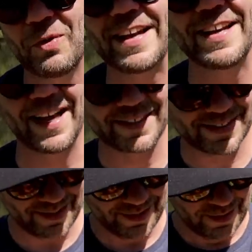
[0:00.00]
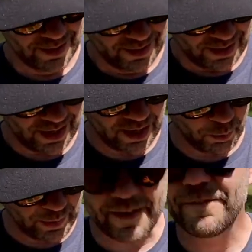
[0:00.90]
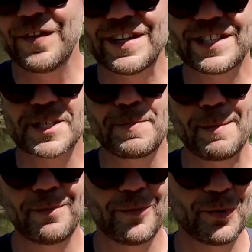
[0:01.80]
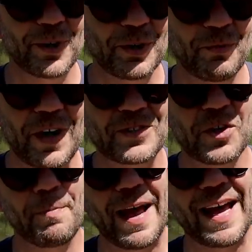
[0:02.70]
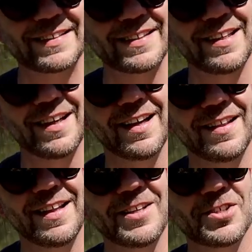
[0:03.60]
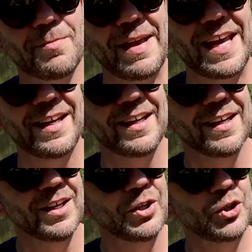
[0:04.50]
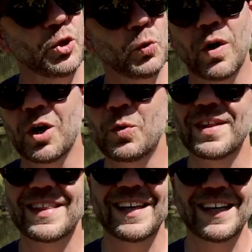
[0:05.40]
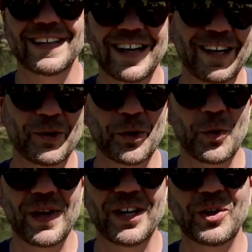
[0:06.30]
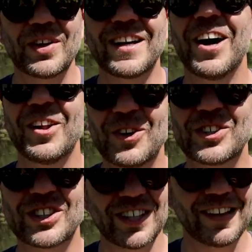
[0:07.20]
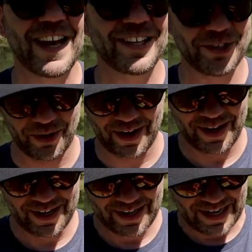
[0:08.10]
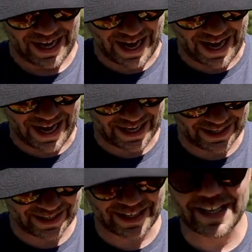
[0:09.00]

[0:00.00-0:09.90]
Rednecks. We have fished this bait before on Retro Bassin. These are made to work with the Dr. Lauren Hill Color-C-Lector. And